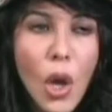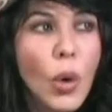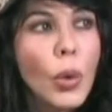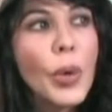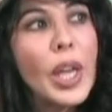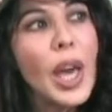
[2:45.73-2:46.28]

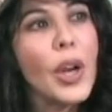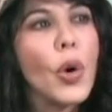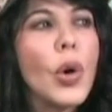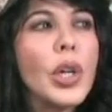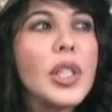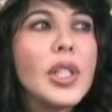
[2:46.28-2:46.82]
We got an
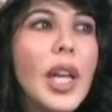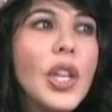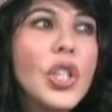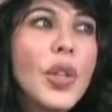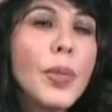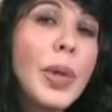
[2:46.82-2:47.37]

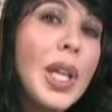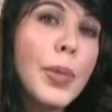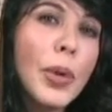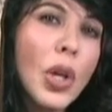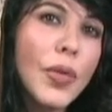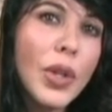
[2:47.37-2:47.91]
organization of
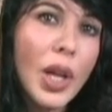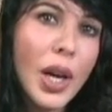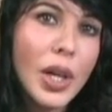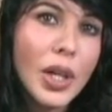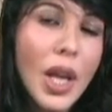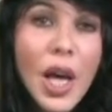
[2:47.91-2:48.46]
people over
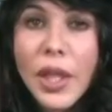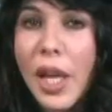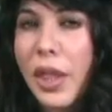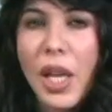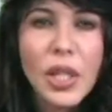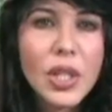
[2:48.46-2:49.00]
there
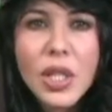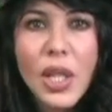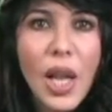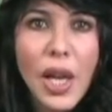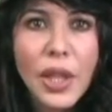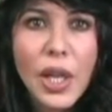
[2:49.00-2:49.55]
that thinks
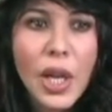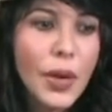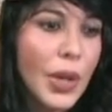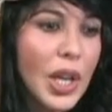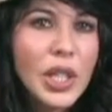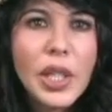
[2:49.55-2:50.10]
nothing
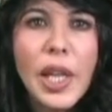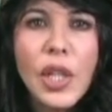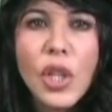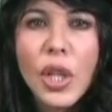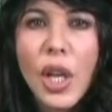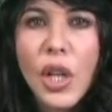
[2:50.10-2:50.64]
of
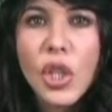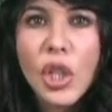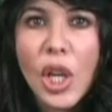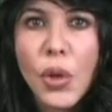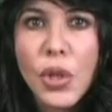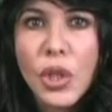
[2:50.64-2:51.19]
teaching their children